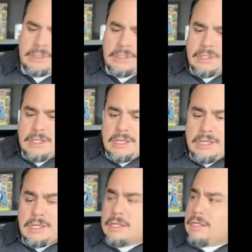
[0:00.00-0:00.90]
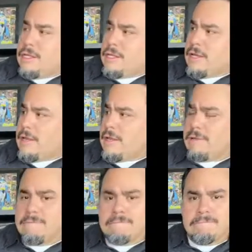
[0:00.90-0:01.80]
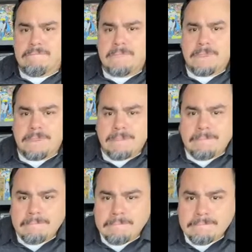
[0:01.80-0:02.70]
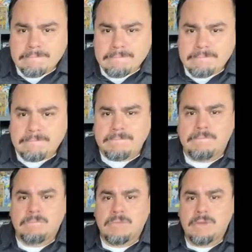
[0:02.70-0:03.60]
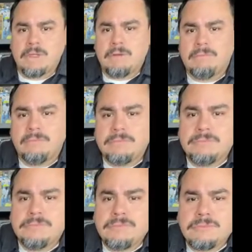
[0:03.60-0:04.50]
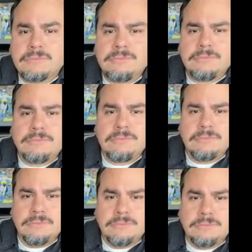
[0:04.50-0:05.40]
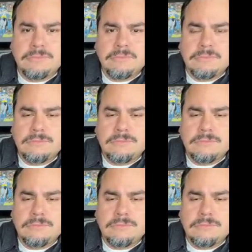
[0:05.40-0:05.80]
This person isn't speaking.